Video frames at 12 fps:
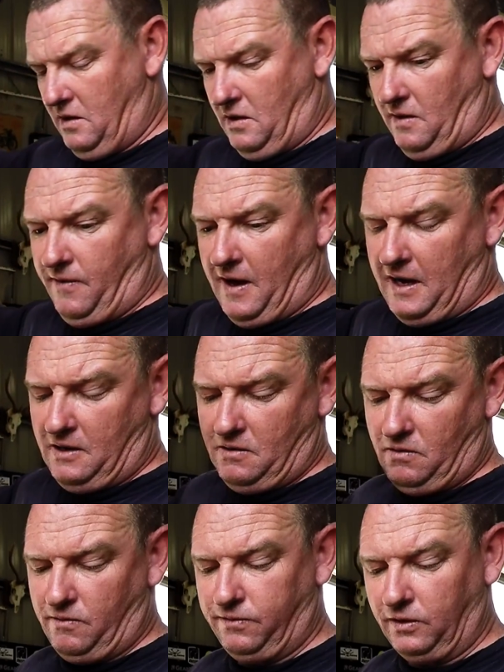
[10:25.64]
the veins
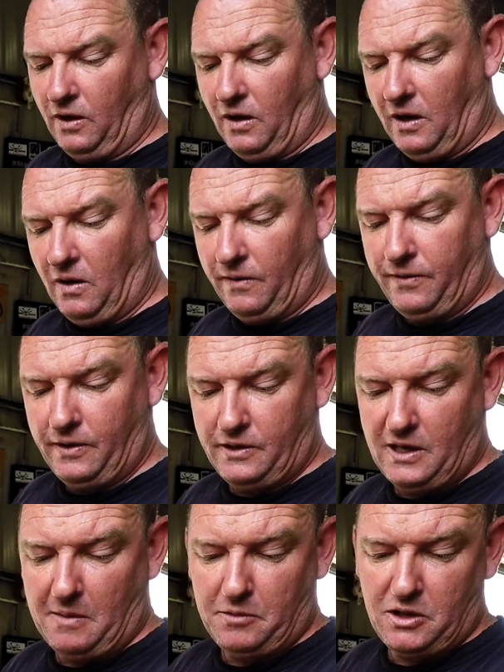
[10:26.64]
will fly off at
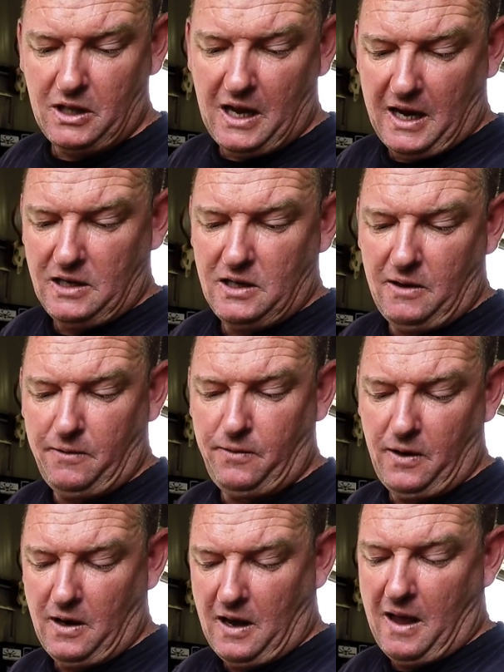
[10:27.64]
some stage if
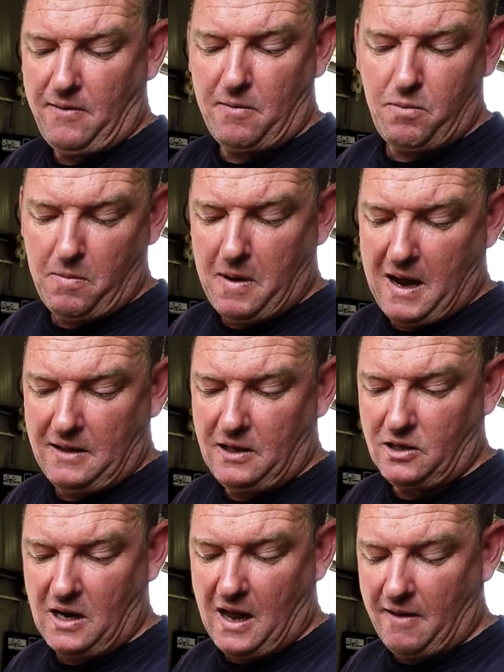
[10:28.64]
you haven't prepared the
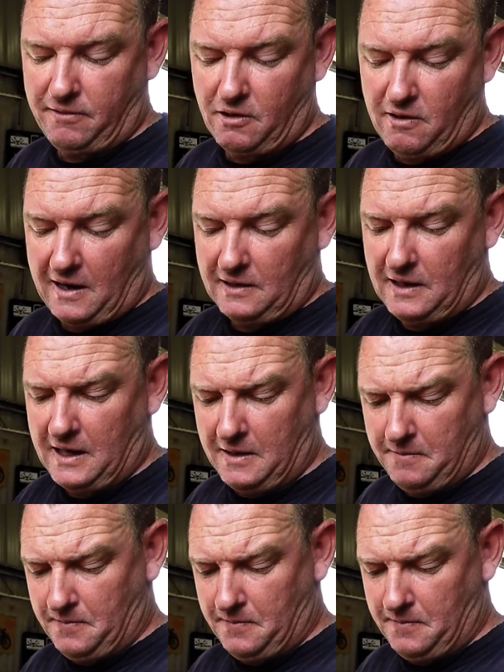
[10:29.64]
shaft correctly.